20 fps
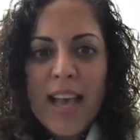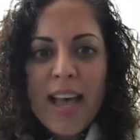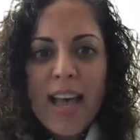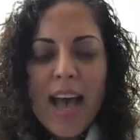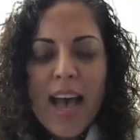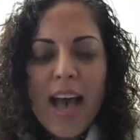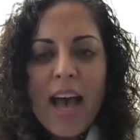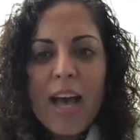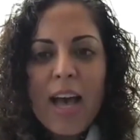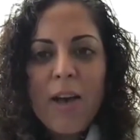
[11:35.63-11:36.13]

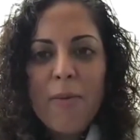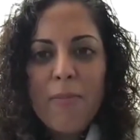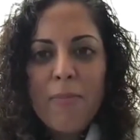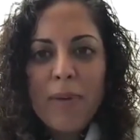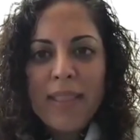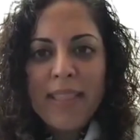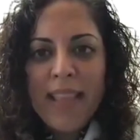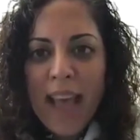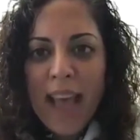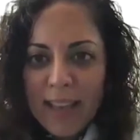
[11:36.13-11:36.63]

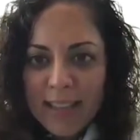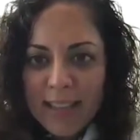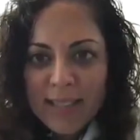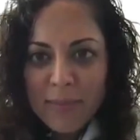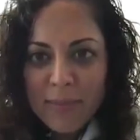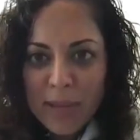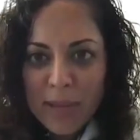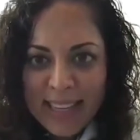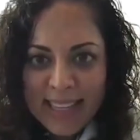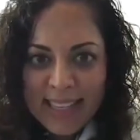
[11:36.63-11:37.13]
But that
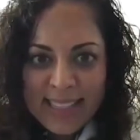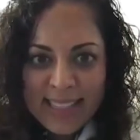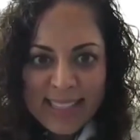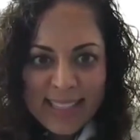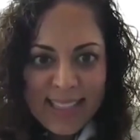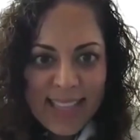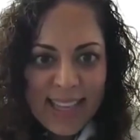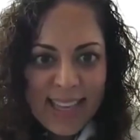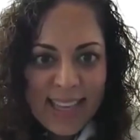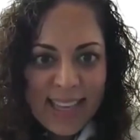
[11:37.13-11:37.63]
to me is
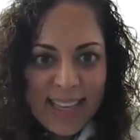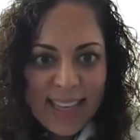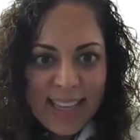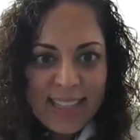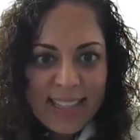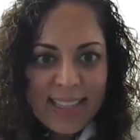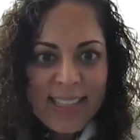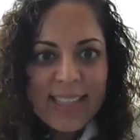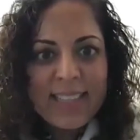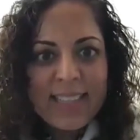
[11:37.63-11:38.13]

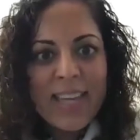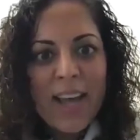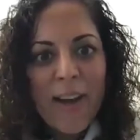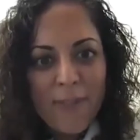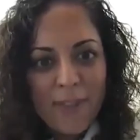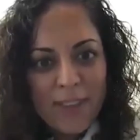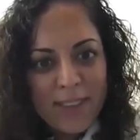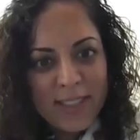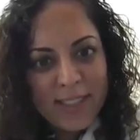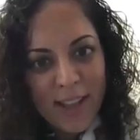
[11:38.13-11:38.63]
the
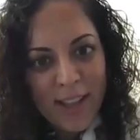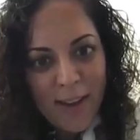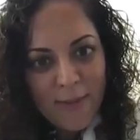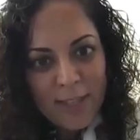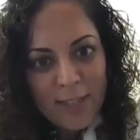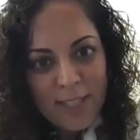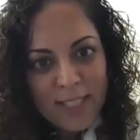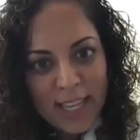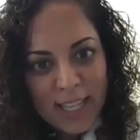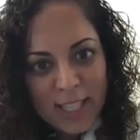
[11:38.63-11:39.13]
toughest
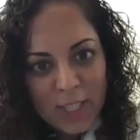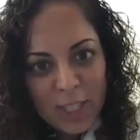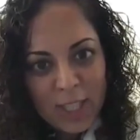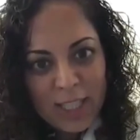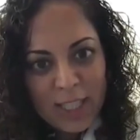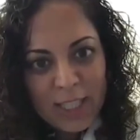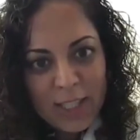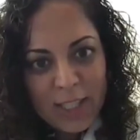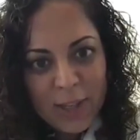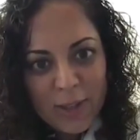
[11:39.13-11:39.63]

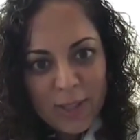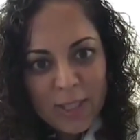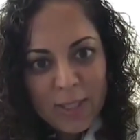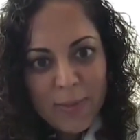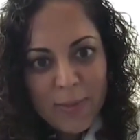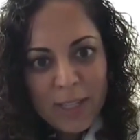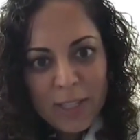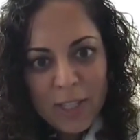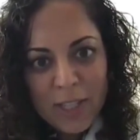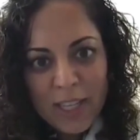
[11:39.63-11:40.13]
conversation,
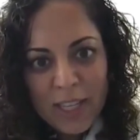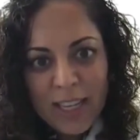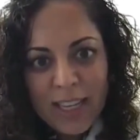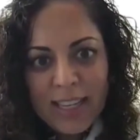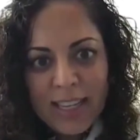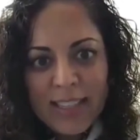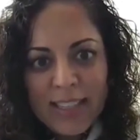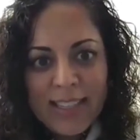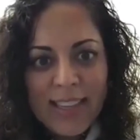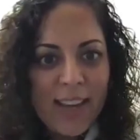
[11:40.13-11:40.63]
especially
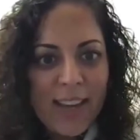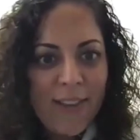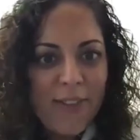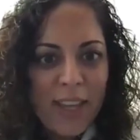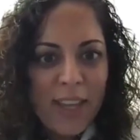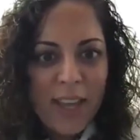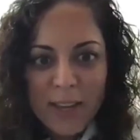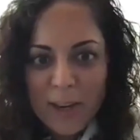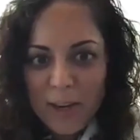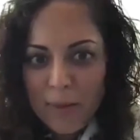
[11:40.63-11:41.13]
in kind of
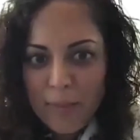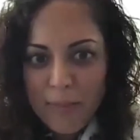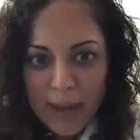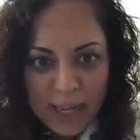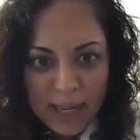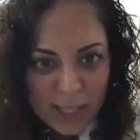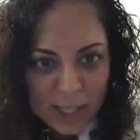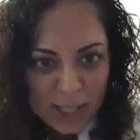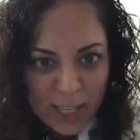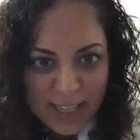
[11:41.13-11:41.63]
a younger
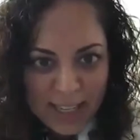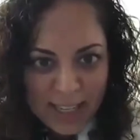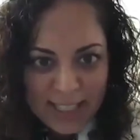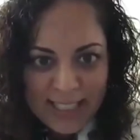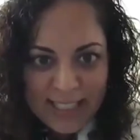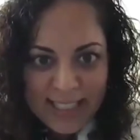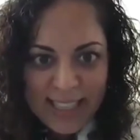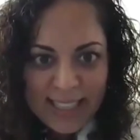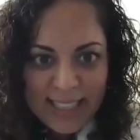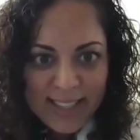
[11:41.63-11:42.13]

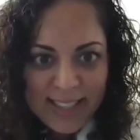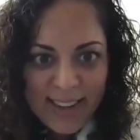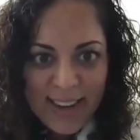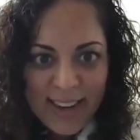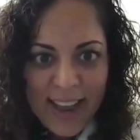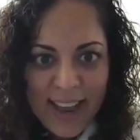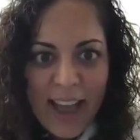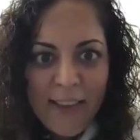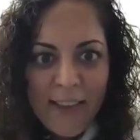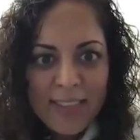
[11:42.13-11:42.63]
patient that's
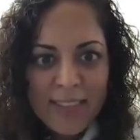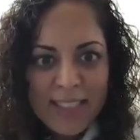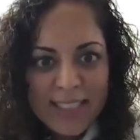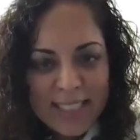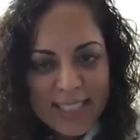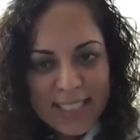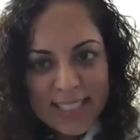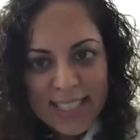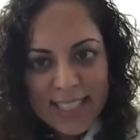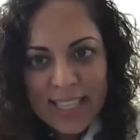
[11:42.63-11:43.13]
going to have
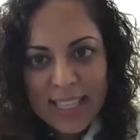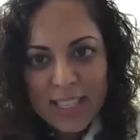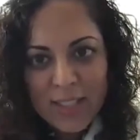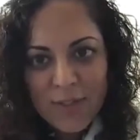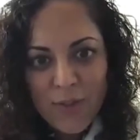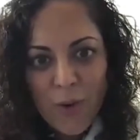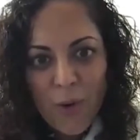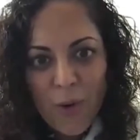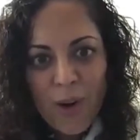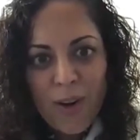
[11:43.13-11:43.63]
this
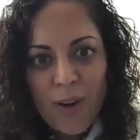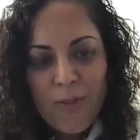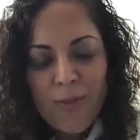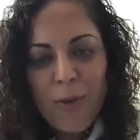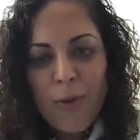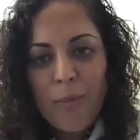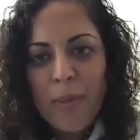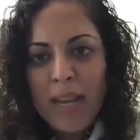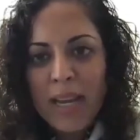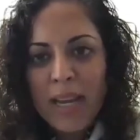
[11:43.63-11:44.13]
disease for
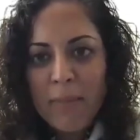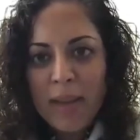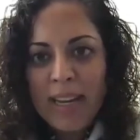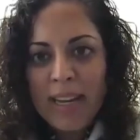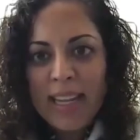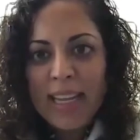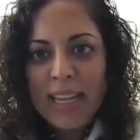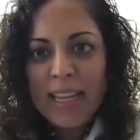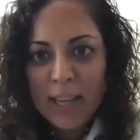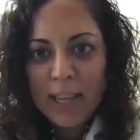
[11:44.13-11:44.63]
many,
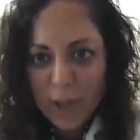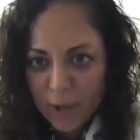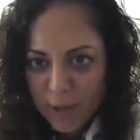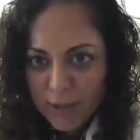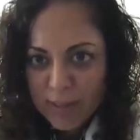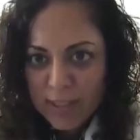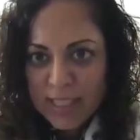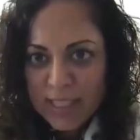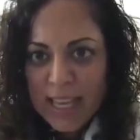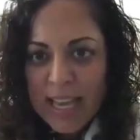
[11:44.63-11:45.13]
many
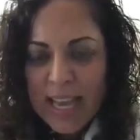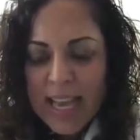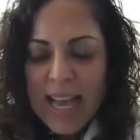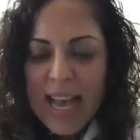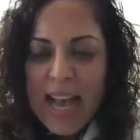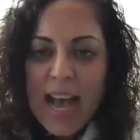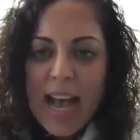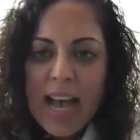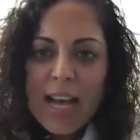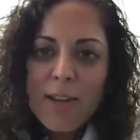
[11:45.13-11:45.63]
years.
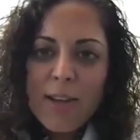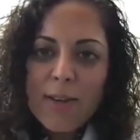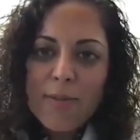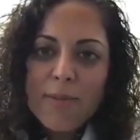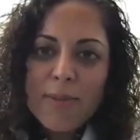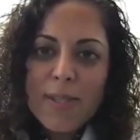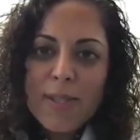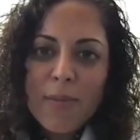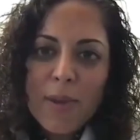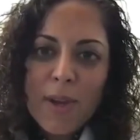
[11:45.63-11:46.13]

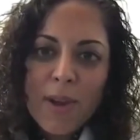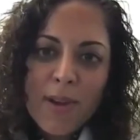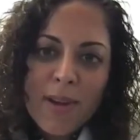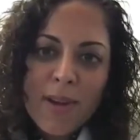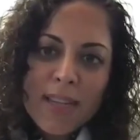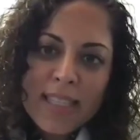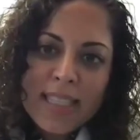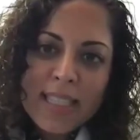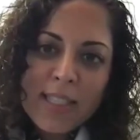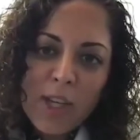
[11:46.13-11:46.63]
So I'm
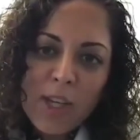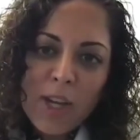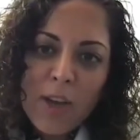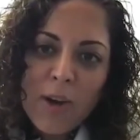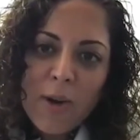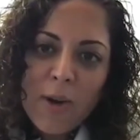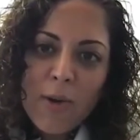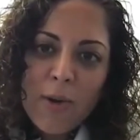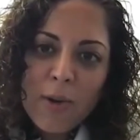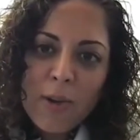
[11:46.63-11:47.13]
curious to
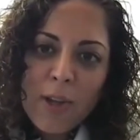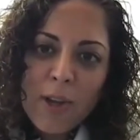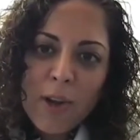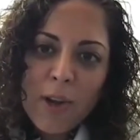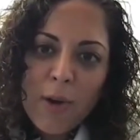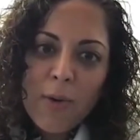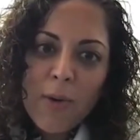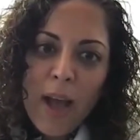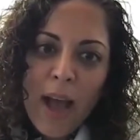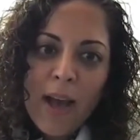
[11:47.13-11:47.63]

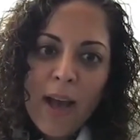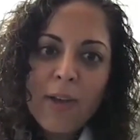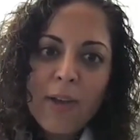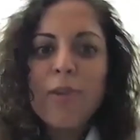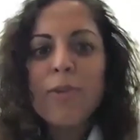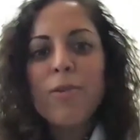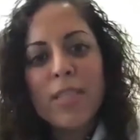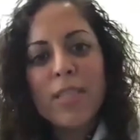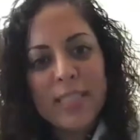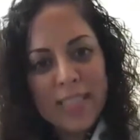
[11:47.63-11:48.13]
know, how
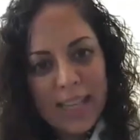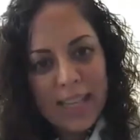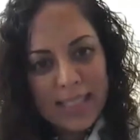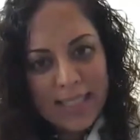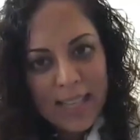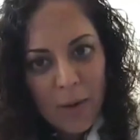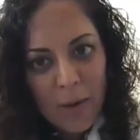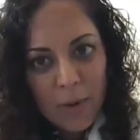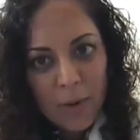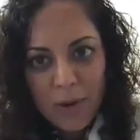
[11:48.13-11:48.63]
you
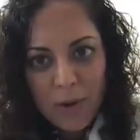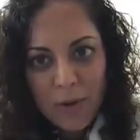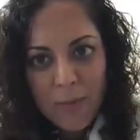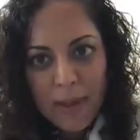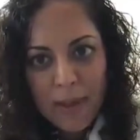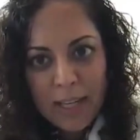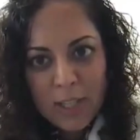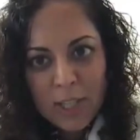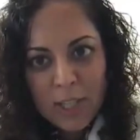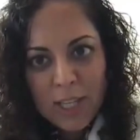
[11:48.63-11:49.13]
discuss that with your
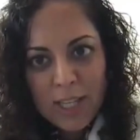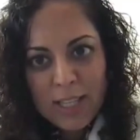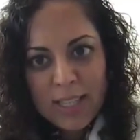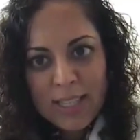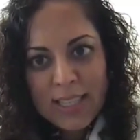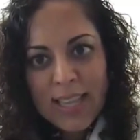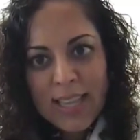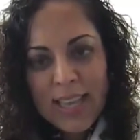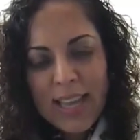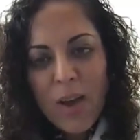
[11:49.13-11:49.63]

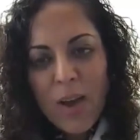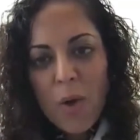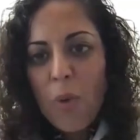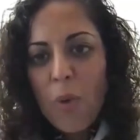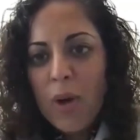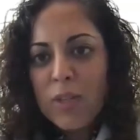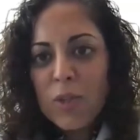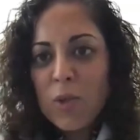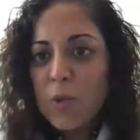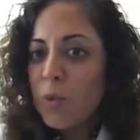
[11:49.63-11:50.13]
patients,
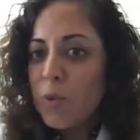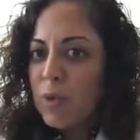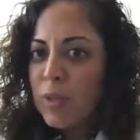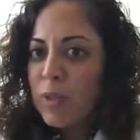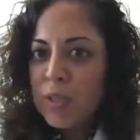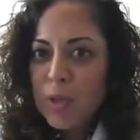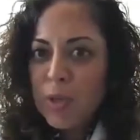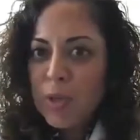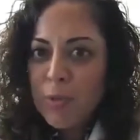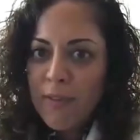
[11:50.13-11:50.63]
what
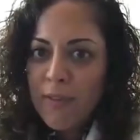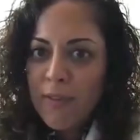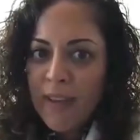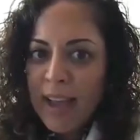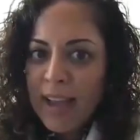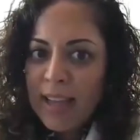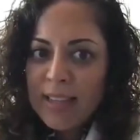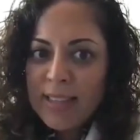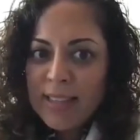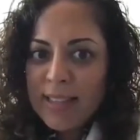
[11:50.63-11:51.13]
tools you
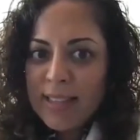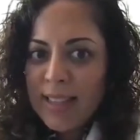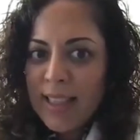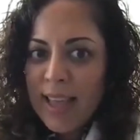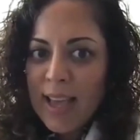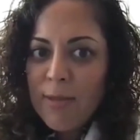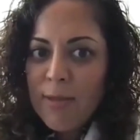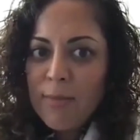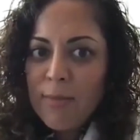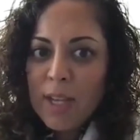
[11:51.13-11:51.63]
provide to
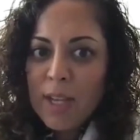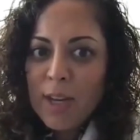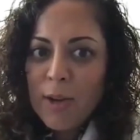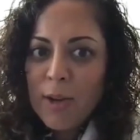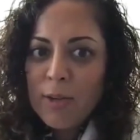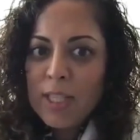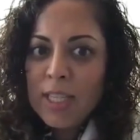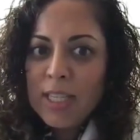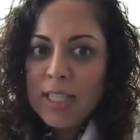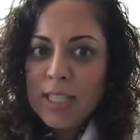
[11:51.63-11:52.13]
them,
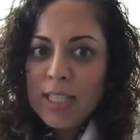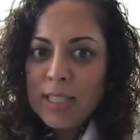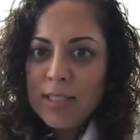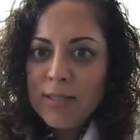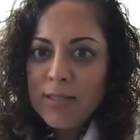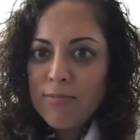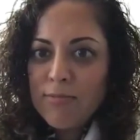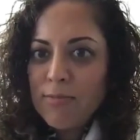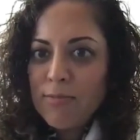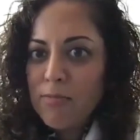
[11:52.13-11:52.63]
to
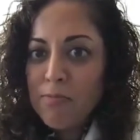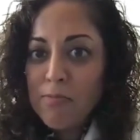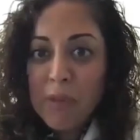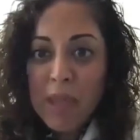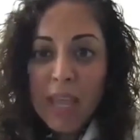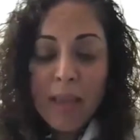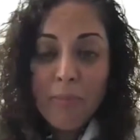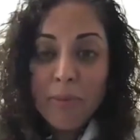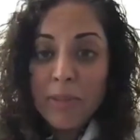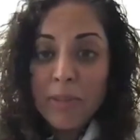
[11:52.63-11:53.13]

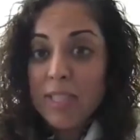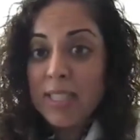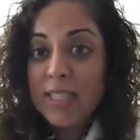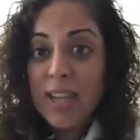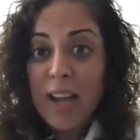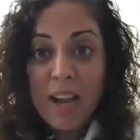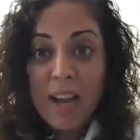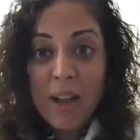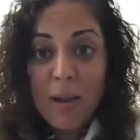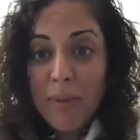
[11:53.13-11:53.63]
be able to
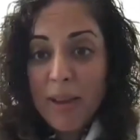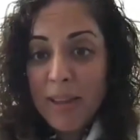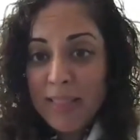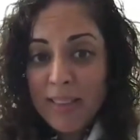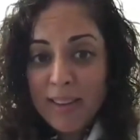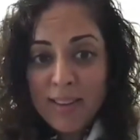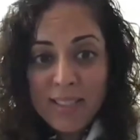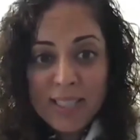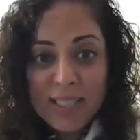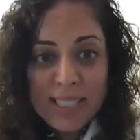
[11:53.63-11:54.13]
talk about
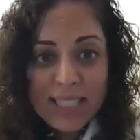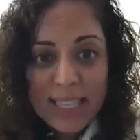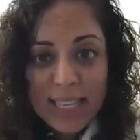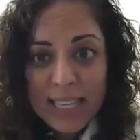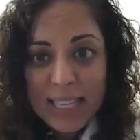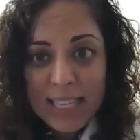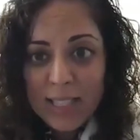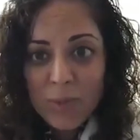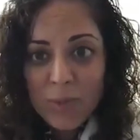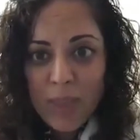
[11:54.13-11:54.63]
their
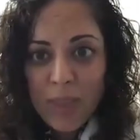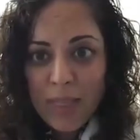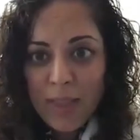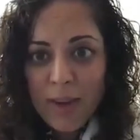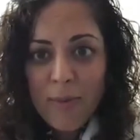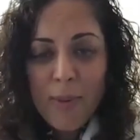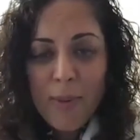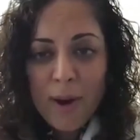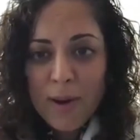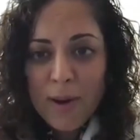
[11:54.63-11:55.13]
disease with
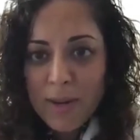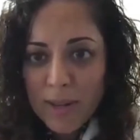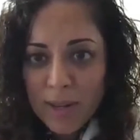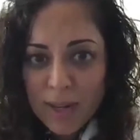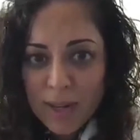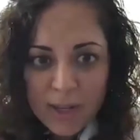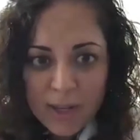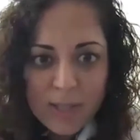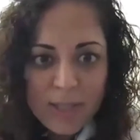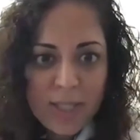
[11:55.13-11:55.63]
their
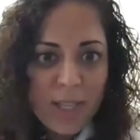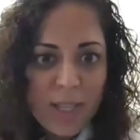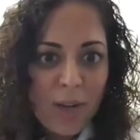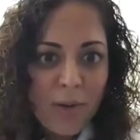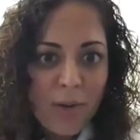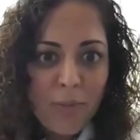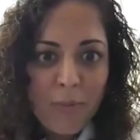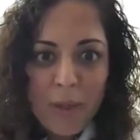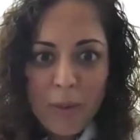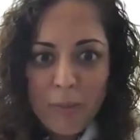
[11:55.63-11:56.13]
partners,
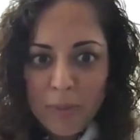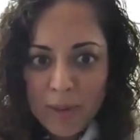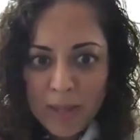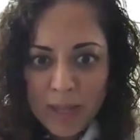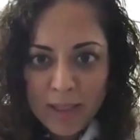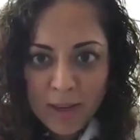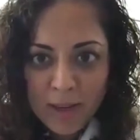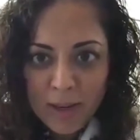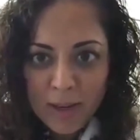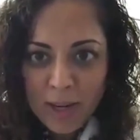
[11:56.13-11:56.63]
with people
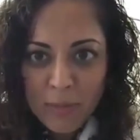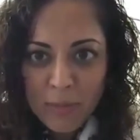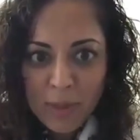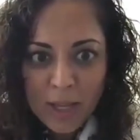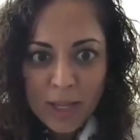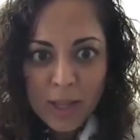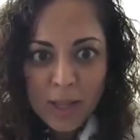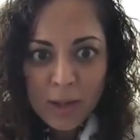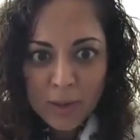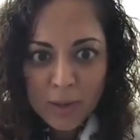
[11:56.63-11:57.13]
that they're going to
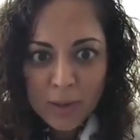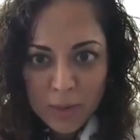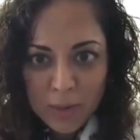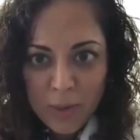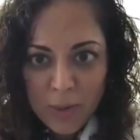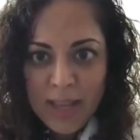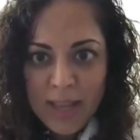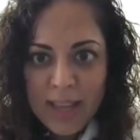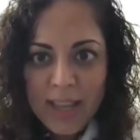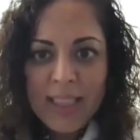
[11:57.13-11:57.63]
be close
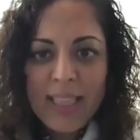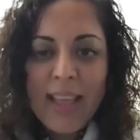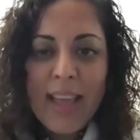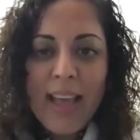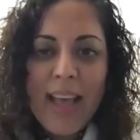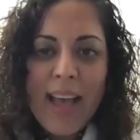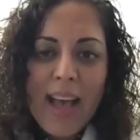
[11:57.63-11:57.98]
with.